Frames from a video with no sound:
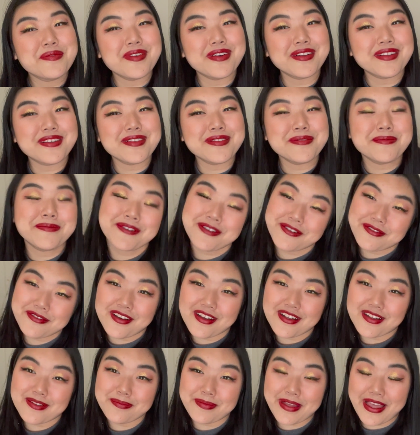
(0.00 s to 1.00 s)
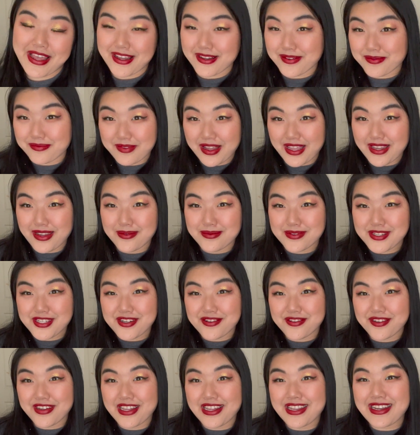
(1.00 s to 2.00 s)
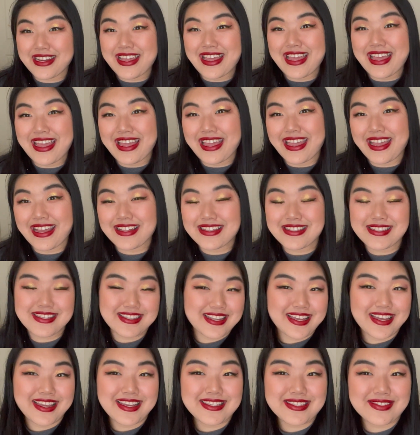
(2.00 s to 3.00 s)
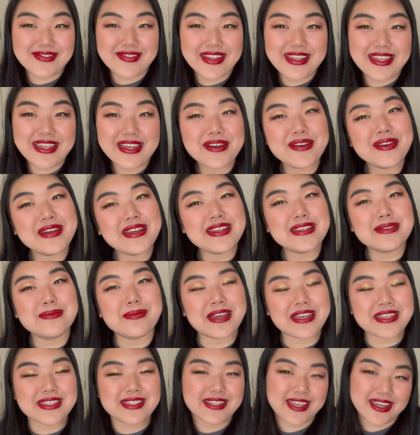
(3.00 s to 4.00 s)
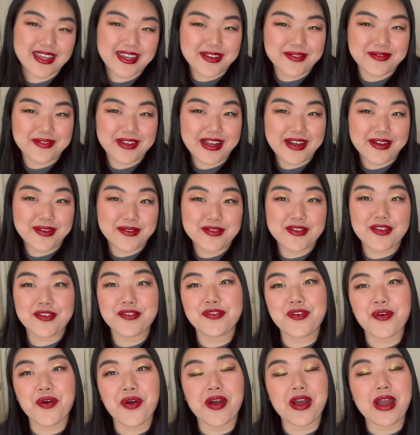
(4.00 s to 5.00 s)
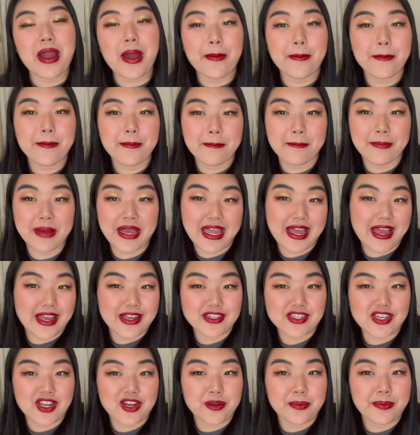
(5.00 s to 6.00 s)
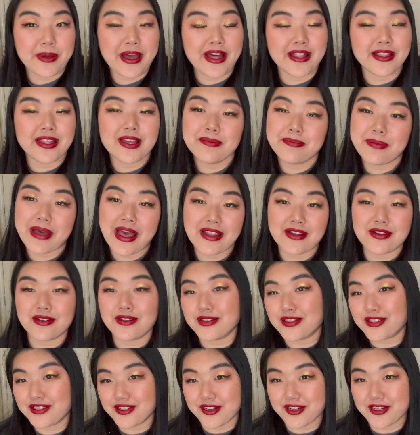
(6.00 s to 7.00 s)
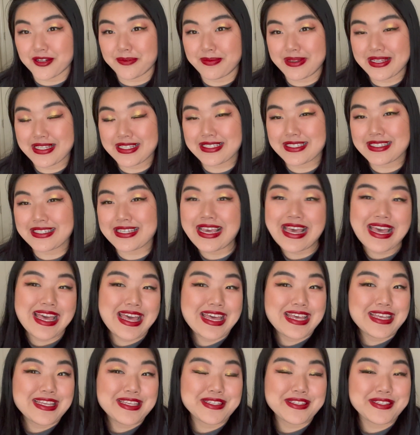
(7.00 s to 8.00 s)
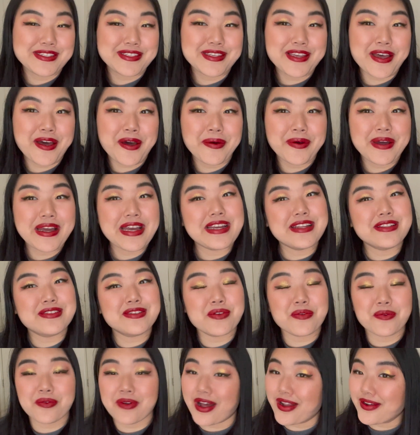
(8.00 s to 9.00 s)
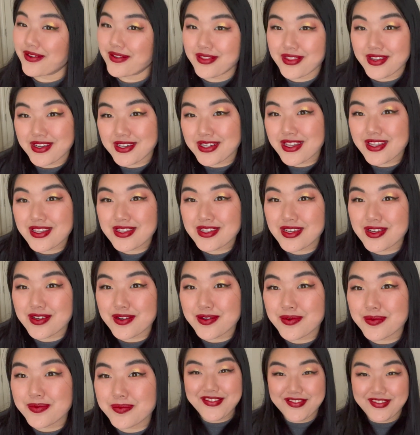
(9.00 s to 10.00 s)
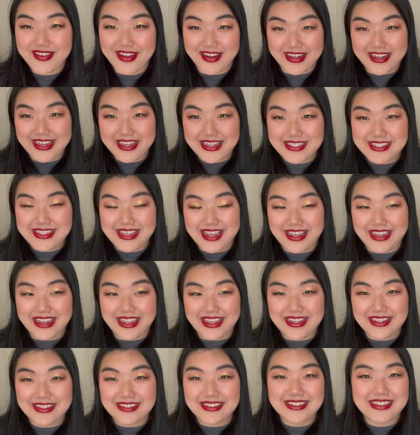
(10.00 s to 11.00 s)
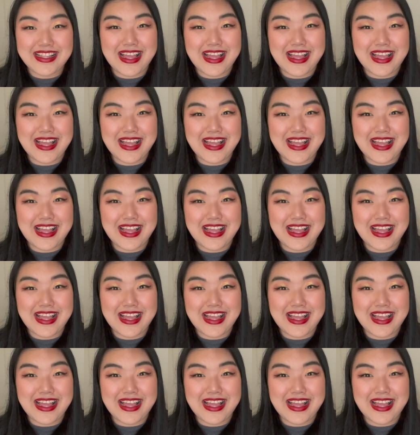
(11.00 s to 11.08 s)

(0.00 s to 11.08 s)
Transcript: Welcome or welcome back. My name is Joanne and today's video is my second round for my eyeshadow palette battle tournament. So it's round of 32. Very exciting.